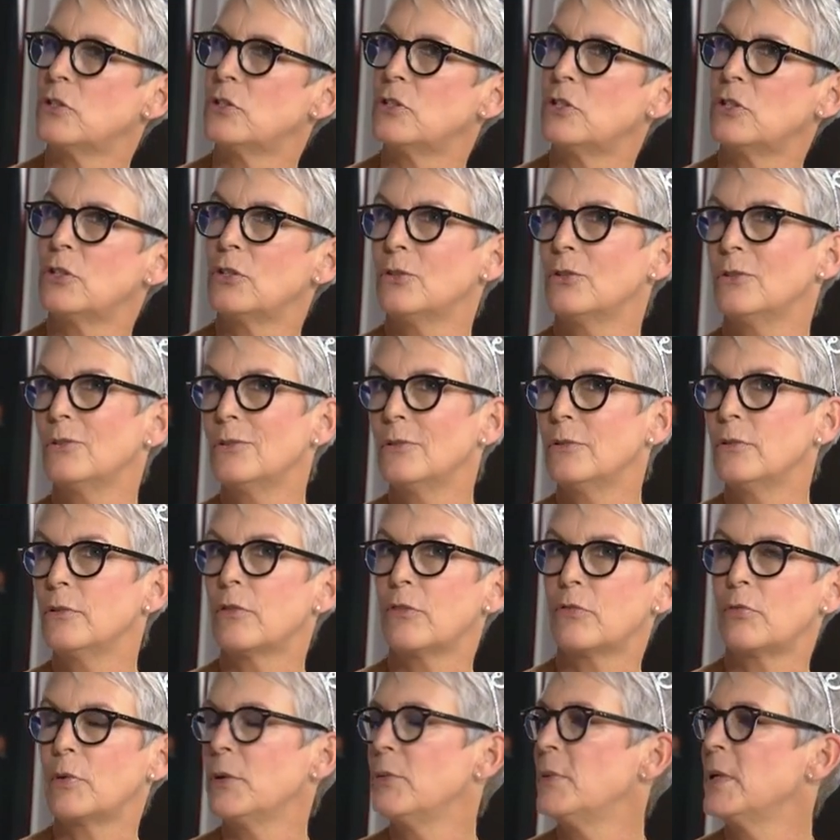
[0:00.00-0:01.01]

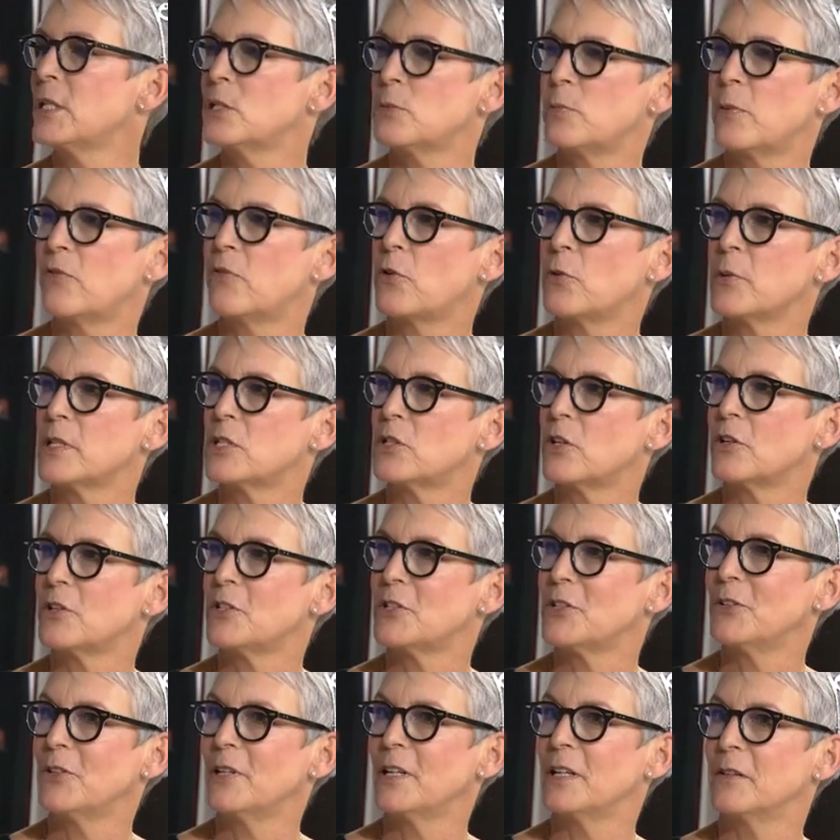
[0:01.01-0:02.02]
2-3 weeks before we
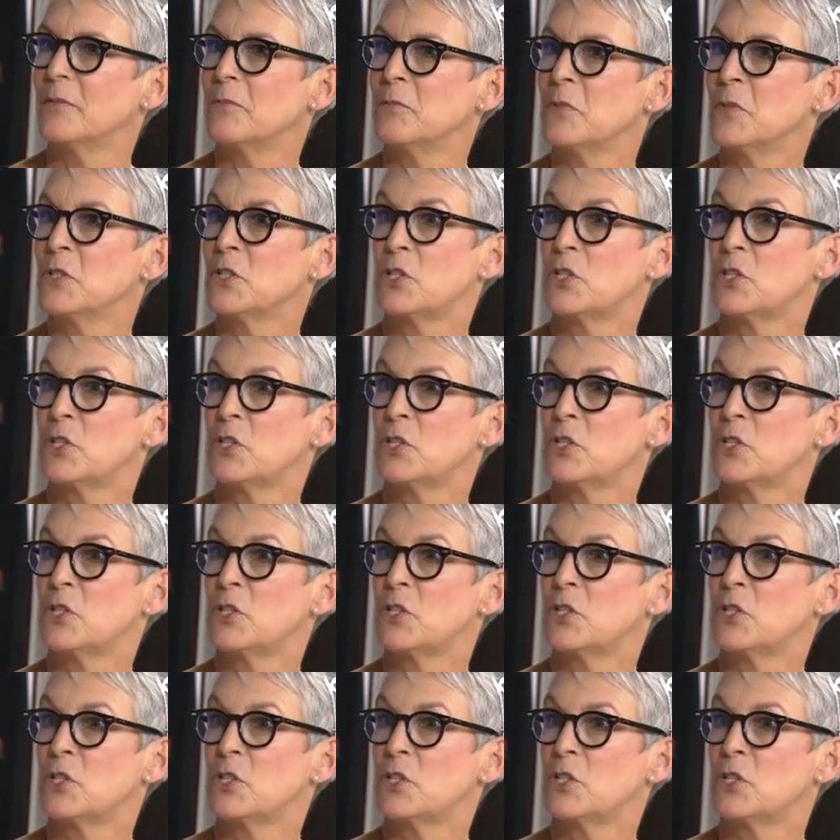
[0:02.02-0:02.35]
started shooting.